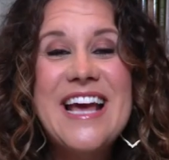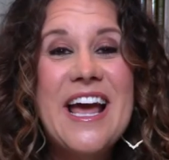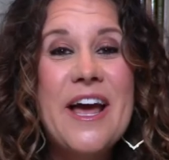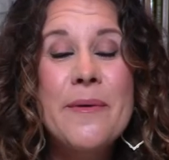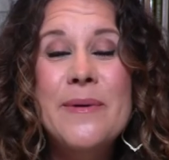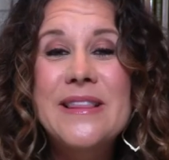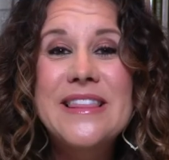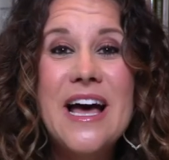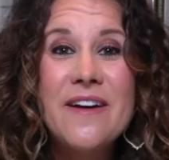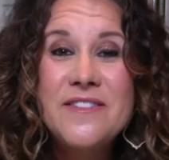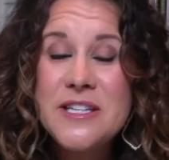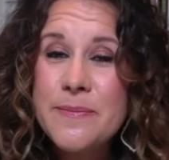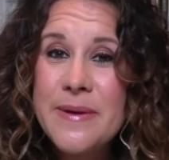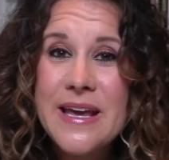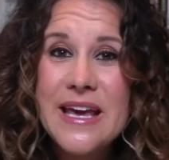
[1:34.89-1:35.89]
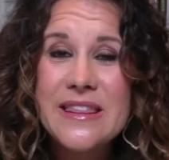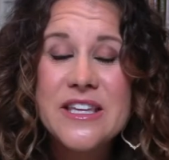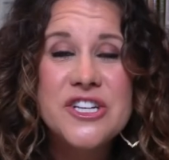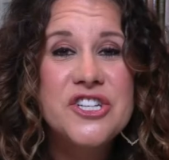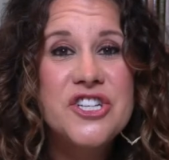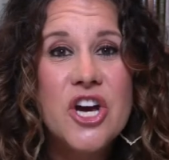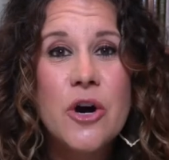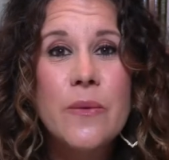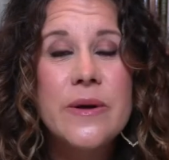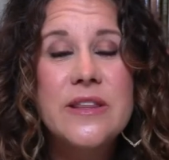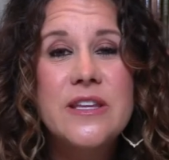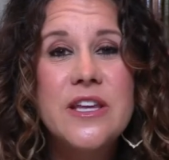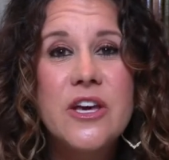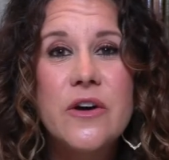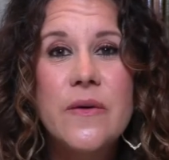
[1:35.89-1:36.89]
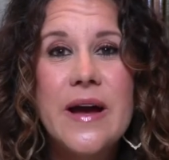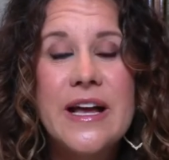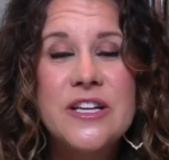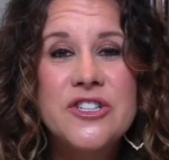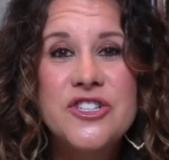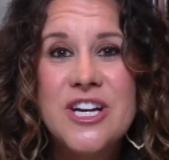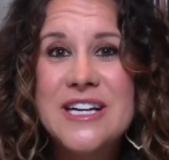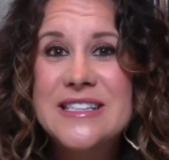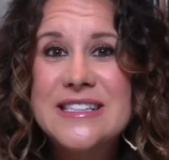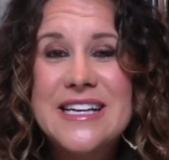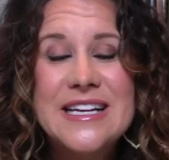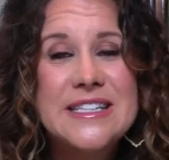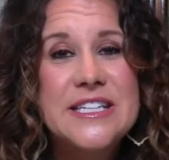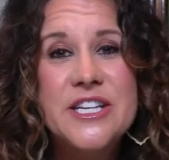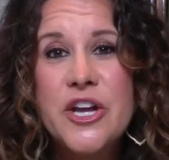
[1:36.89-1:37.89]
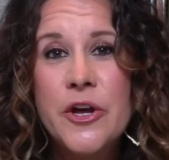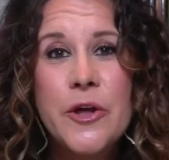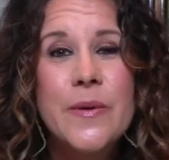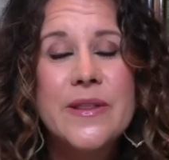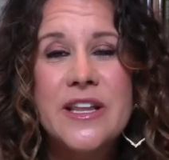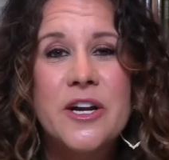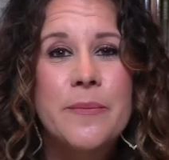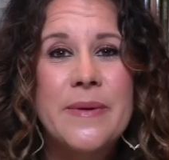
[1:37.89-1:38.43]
I would love to begin the show with you and just get to know you a little